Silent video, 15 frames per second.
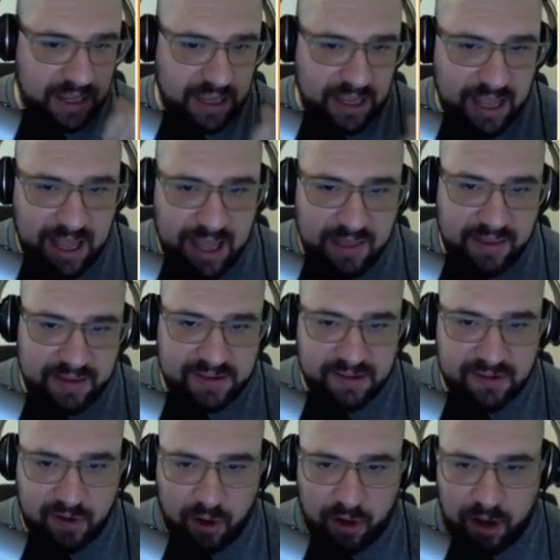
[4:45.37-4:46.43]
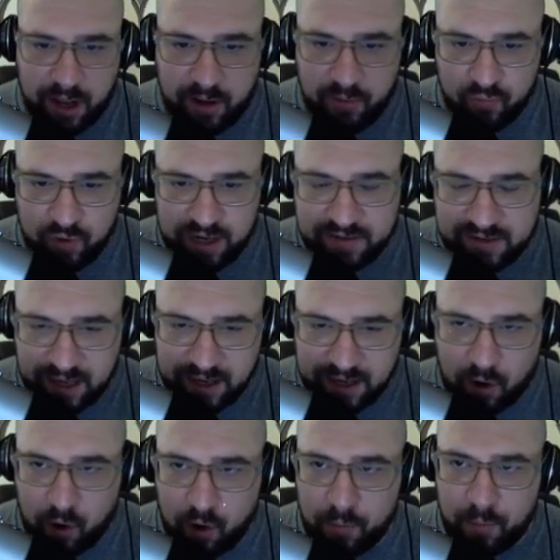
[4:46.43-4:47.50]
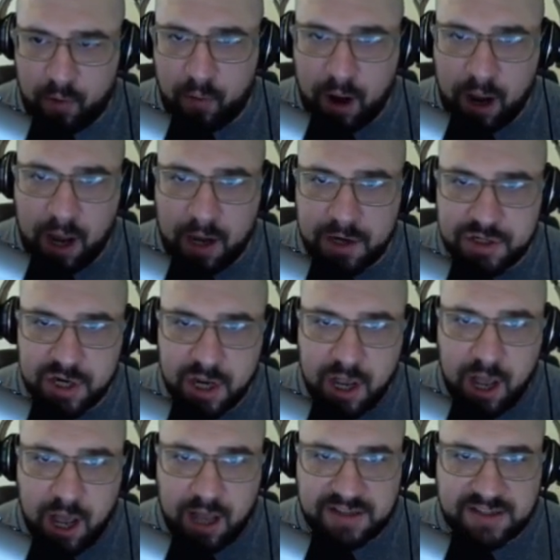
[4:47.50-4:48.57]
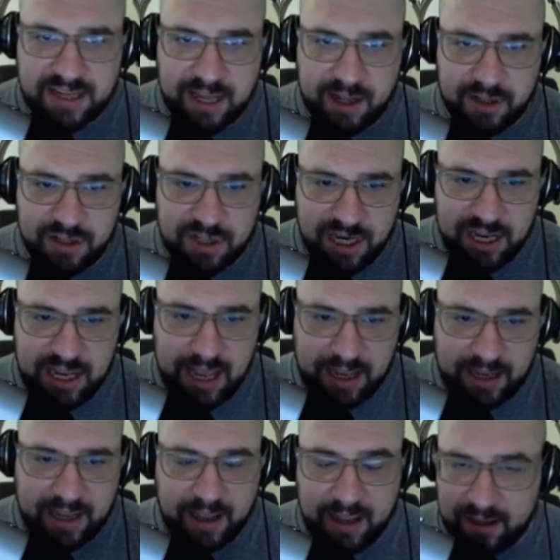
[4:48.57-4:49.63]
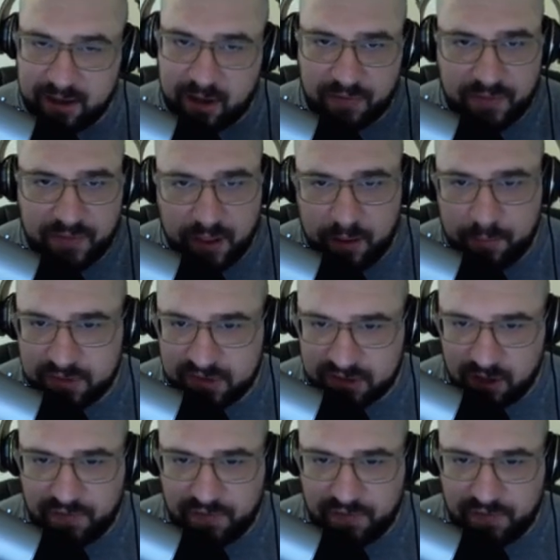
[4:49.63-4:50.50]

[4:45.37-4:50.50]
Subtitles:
saying that they were. I'm not saying anybody was, but